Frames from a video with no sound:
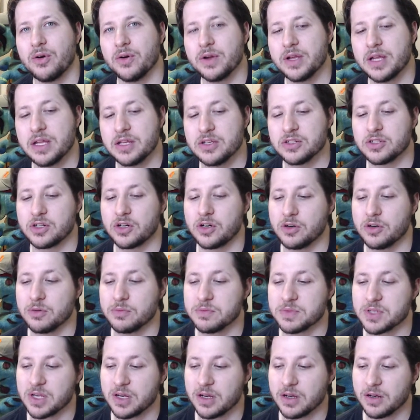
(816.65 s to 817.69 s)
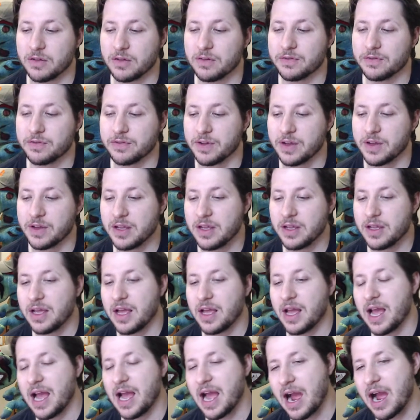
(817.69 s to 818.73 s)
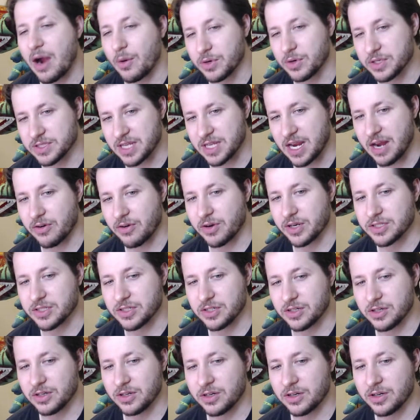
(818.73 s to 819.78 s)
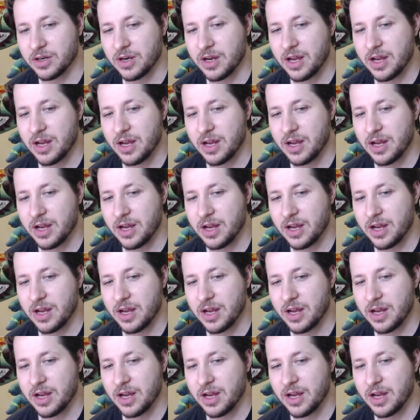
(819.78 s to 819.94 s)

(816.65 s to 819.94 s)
in terms of Howard's character,